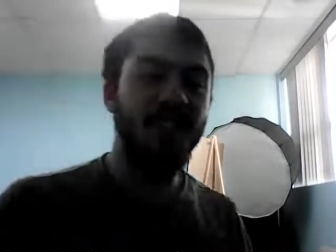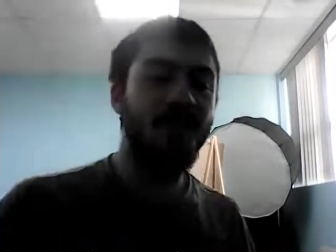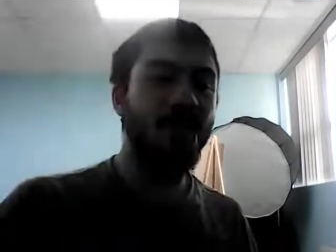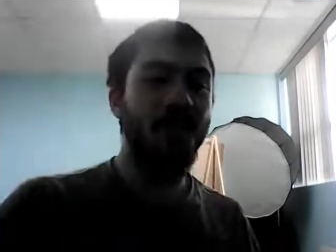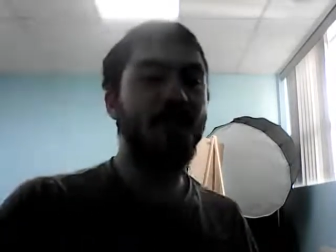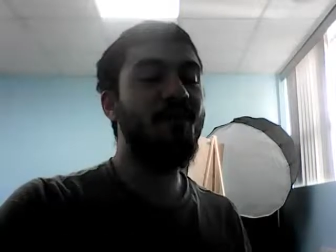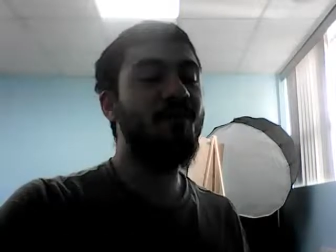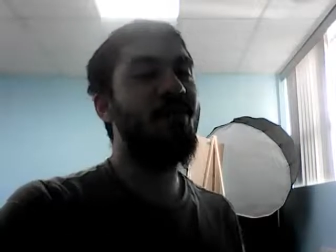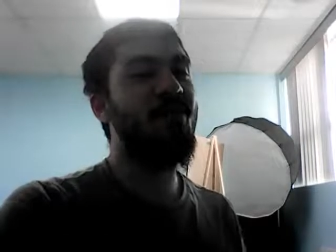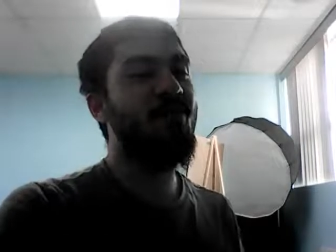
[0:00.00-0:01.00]
I don't know why you
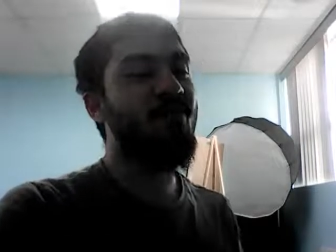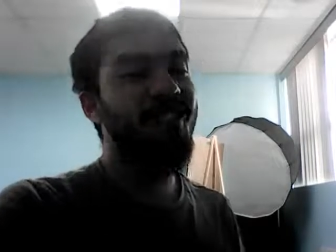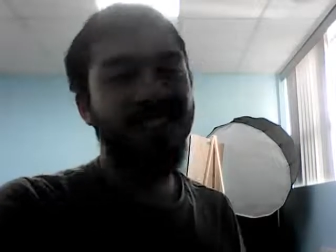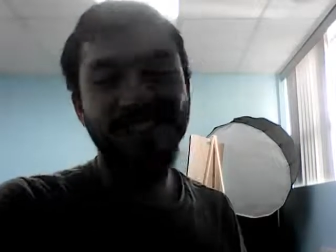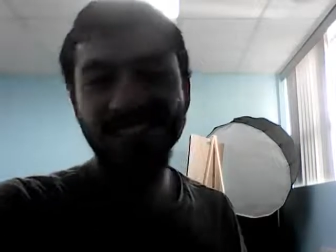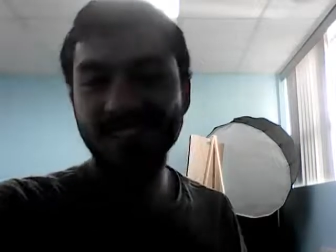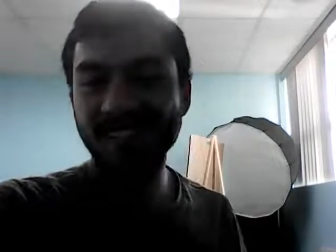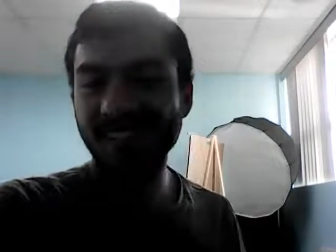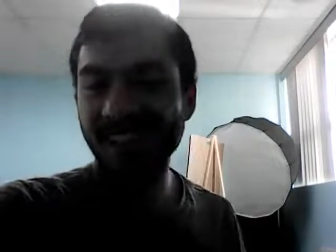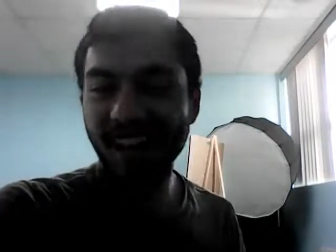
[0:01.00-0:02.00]
didn't believe me. This
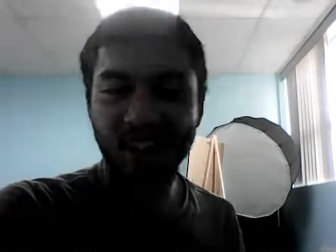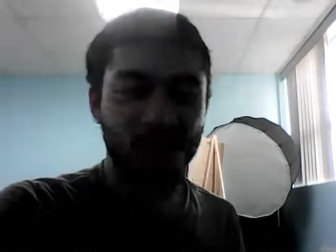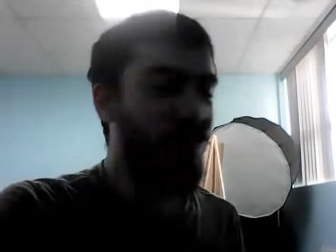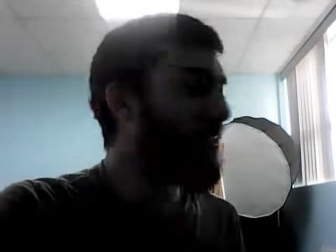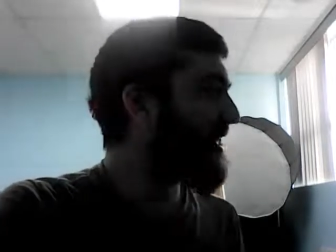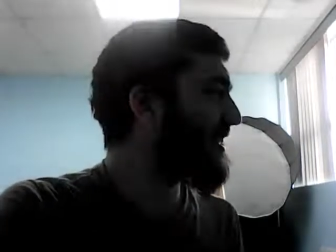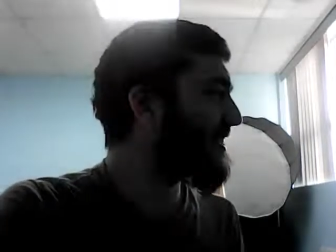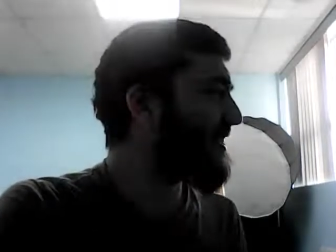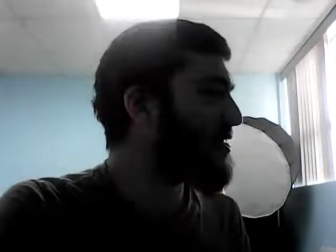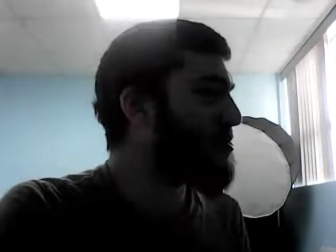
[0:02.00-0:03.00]
is the actual
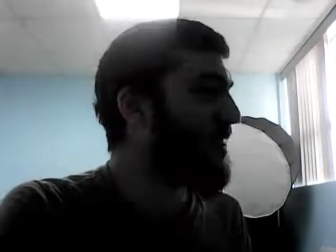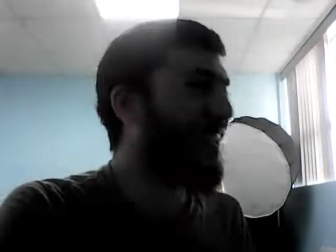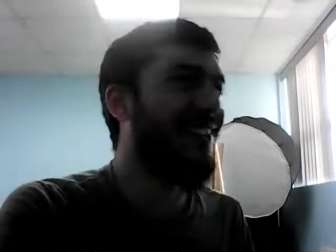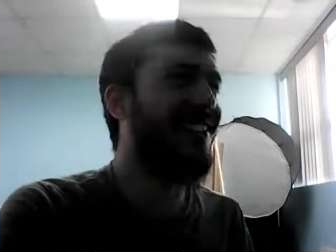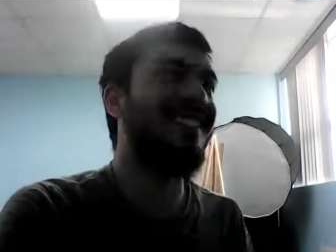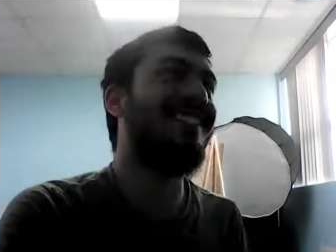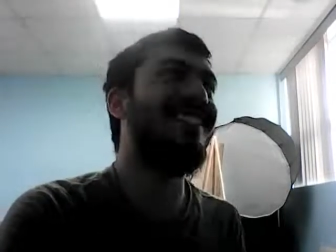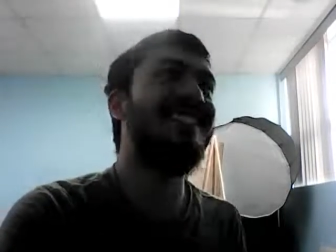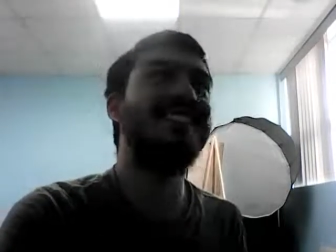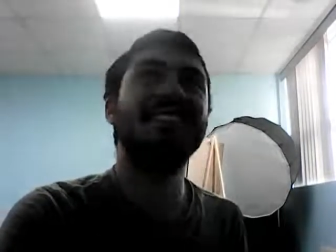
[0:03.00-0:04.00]
class. SubhanAllah.
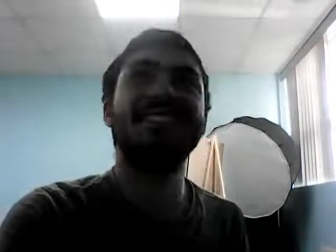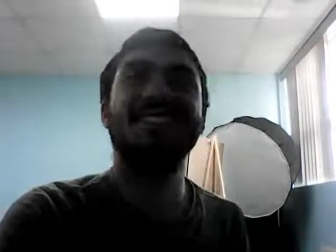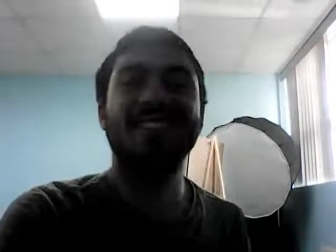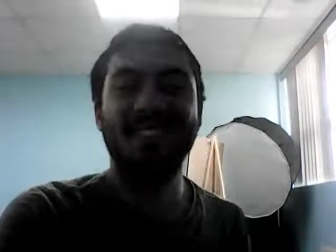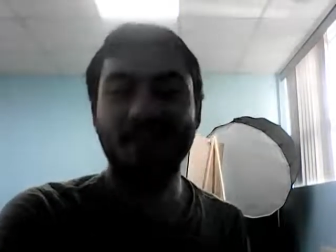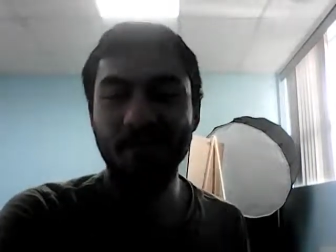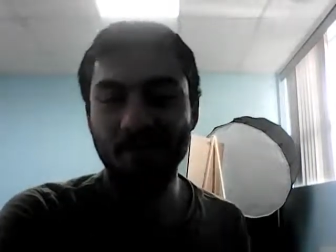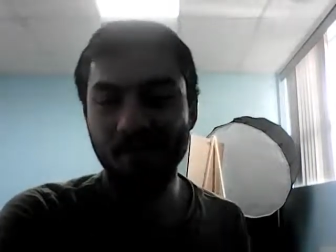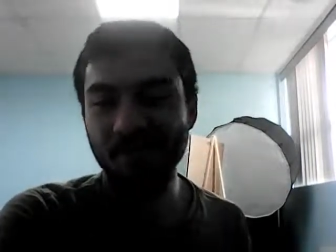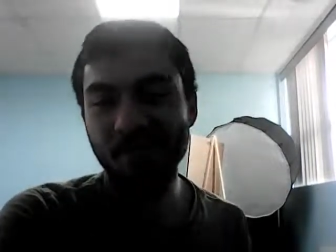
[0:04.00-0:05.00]

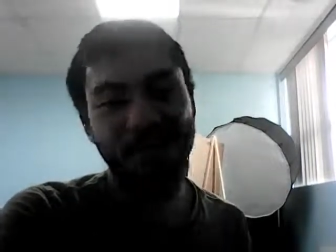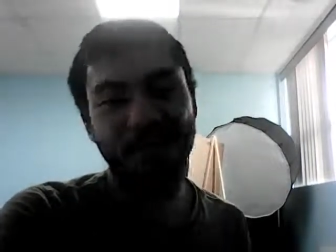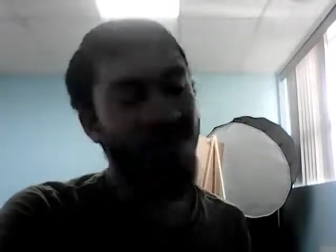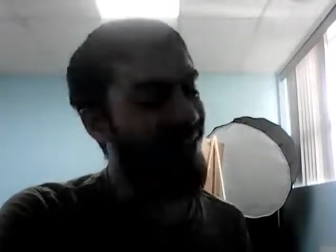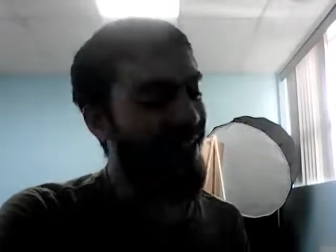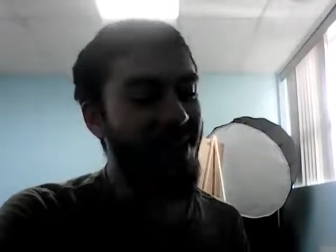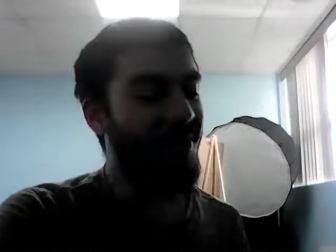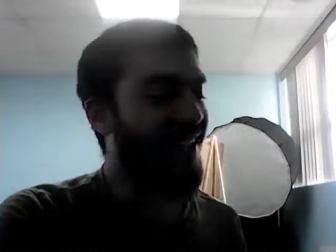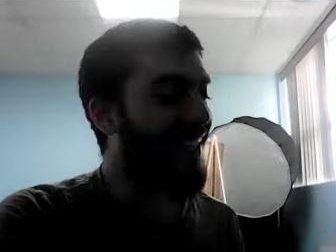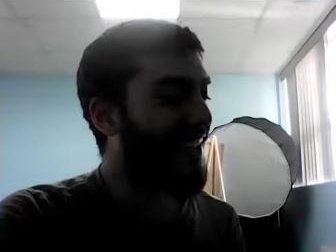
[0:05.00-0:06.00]
People think I'm
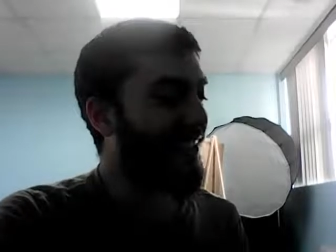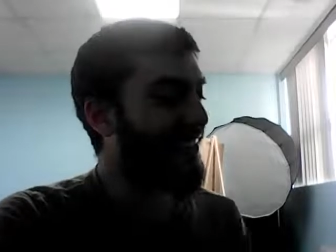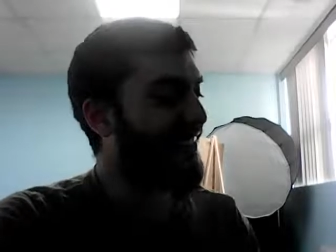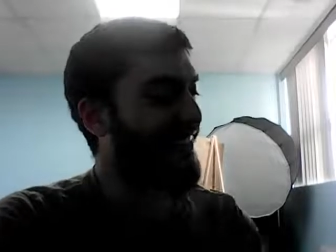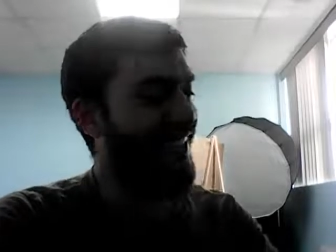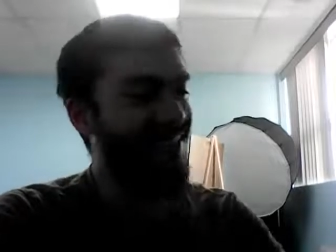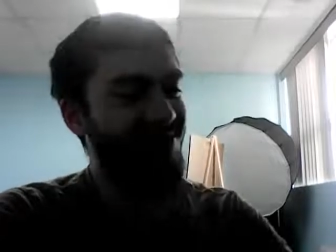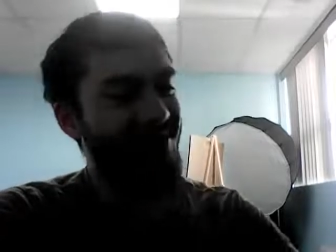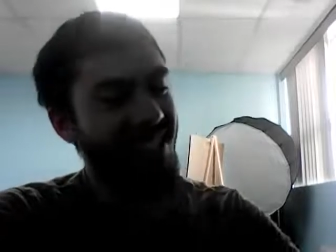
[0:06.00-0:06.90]
lying all the time.